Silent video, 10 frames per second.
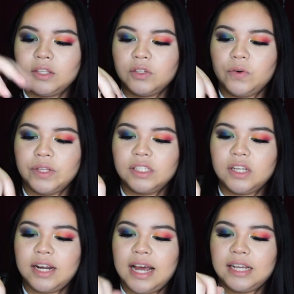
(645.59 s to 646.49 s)
So it's
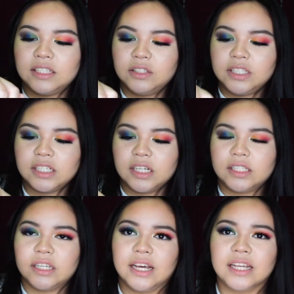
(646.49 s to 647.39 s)
not as
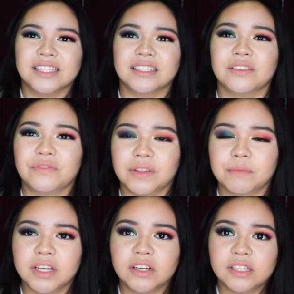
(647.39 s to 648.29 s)
disgusting as it's a Fit
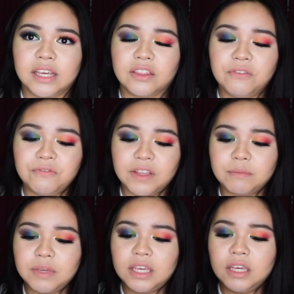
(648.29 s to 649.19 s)
Me, because like the Fit
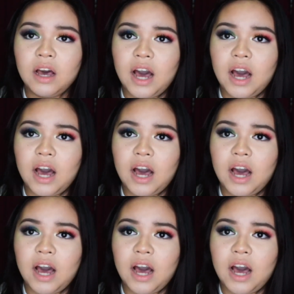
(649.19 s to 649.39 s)
Me,